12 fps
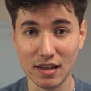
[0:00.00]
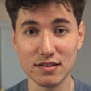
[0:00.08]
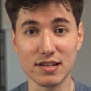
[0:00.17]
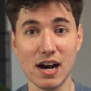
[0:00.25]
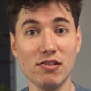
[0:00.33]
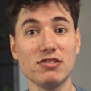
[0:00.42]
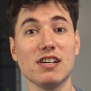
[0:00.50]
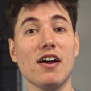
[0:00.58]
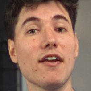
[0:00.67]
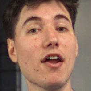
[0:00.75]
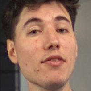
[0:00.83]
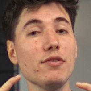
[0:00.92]
things out,
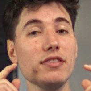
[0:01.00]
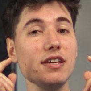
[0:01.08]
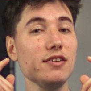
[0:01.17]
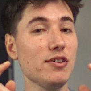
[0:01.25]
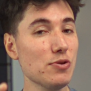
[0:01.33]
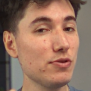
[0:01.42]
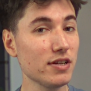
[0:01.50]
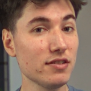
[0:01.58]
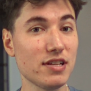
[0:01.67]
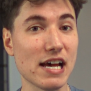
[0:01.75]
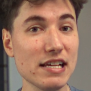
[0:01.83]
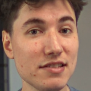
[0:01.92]
another thing you can
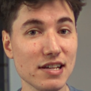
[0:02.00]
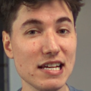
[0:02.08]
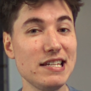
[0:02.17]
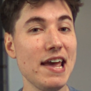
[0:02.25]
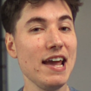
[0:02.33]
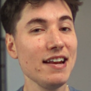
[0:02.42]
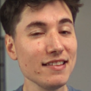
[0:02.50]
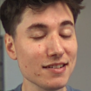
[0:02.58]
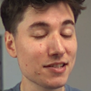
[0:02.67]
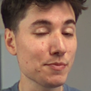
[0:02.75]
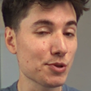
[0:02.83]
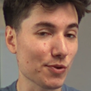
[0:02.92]
test is hitting the
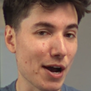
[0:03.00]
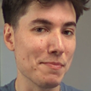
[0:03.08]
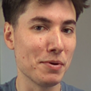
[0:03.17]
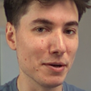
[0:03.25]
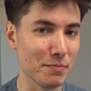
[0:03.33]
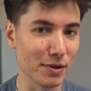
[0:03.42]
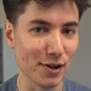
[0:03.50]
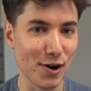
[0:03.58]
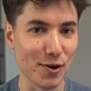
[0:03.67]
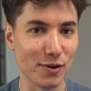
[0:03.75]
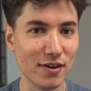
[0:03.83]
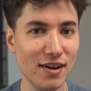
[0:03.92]
subscribe button
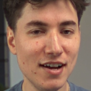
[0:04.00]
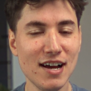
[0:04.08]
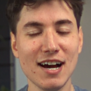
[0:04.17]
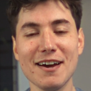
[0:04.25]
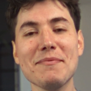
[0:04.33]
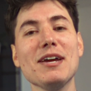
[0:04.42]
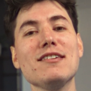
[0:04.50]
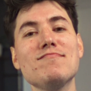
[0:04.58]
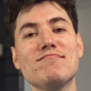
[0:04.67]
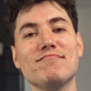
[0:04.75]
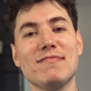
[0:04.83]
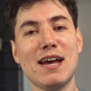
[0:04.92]
below. I mean,
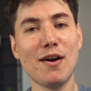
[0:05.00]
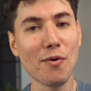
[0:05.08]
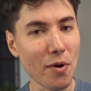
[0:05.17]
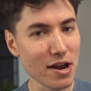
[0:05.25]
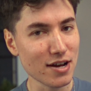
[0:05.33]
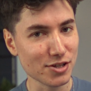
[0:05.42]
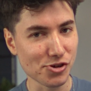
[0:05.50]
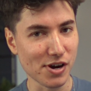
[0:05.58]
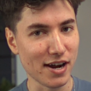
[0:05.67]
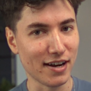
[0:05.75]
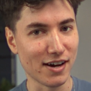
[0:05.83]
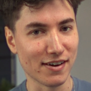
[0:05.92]
why not
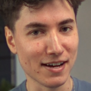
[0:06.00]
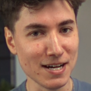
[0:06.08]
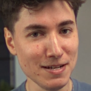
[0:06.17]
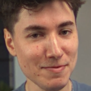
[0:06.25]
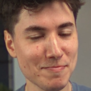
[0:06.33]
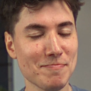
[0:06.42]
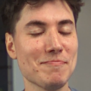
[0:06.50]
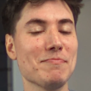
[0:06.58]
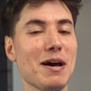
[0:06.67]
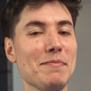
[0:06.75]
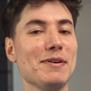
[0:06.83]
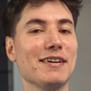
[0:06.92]
try it out, huh?
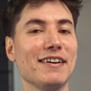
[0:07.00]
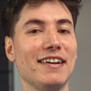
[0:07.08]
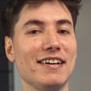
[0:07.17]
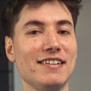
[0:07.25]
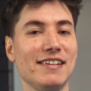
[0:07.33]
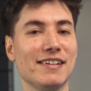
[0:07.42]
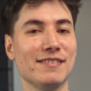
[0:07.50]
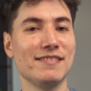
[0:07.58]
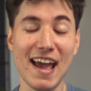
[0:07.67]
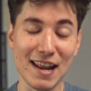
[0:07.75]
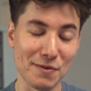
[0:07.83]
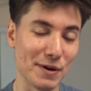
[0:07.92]
Might be a good idea.
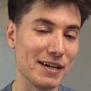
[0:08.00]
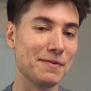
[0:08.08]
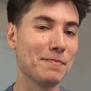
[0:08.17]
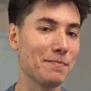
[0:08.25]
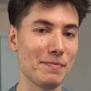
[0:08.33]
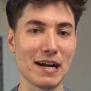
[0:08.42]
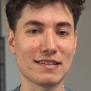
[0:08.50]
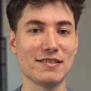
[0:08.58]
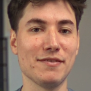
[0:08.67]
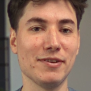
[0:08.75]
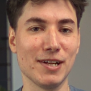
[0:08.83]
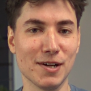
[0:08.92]
Anyway, back to
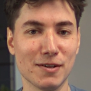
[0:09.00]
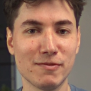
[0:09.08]
the video.